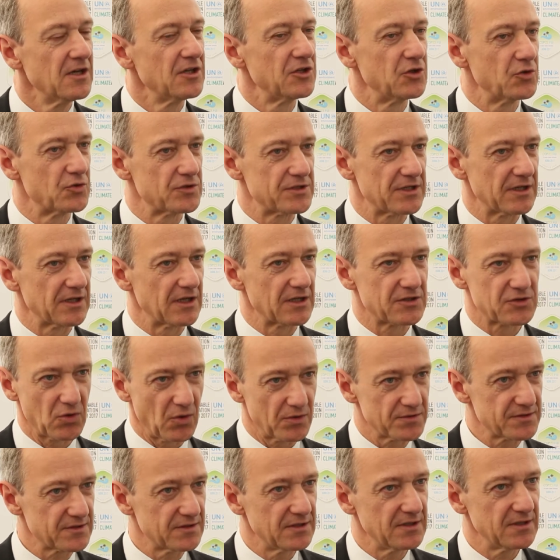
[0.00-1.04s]
using
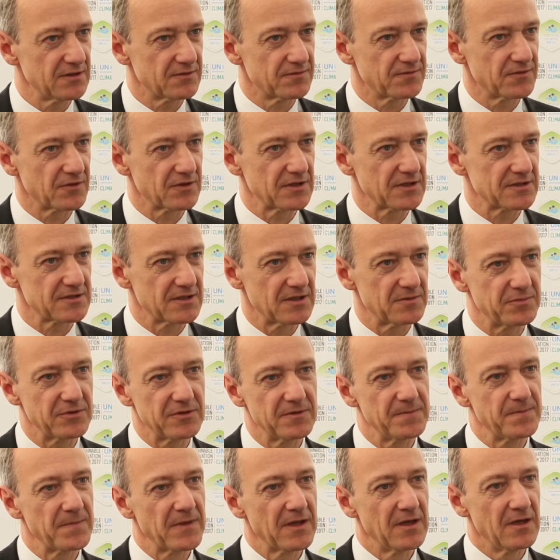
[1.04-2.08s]
exhaust heat, for
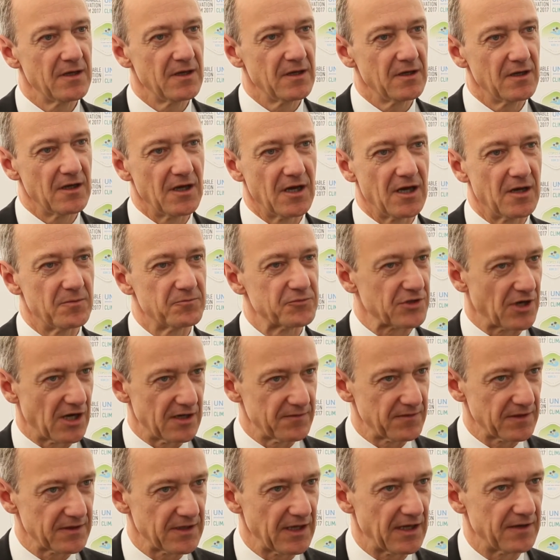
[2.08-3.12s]
example,
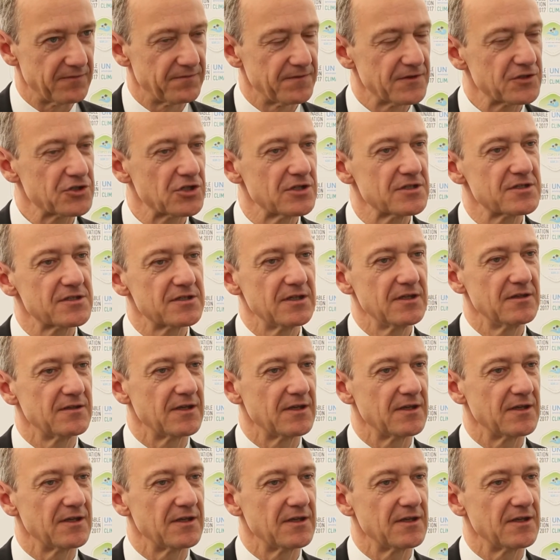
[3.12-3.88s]
driving the efficiency